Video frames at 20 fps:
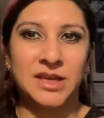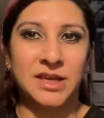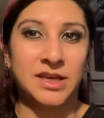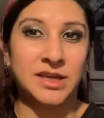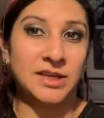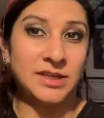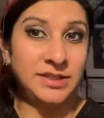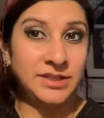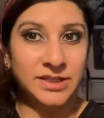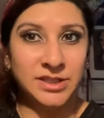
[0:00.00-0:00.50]

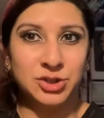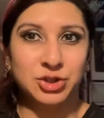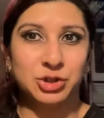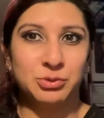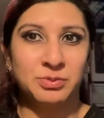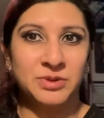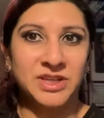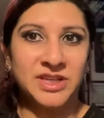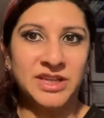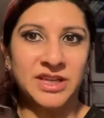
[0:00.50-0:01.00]
and angel
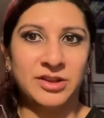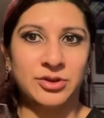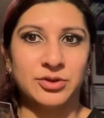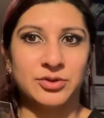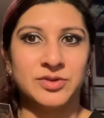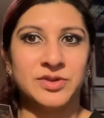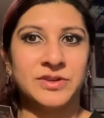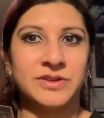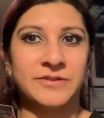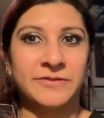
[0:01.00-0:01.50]
blood, and
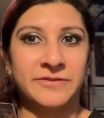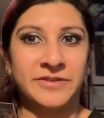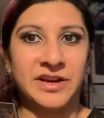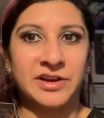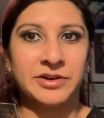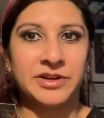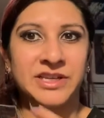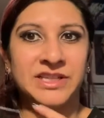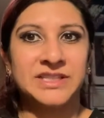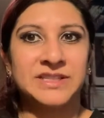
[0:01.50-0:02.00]
those are the
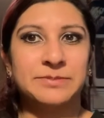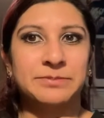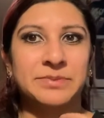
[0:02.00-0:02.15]
fairies.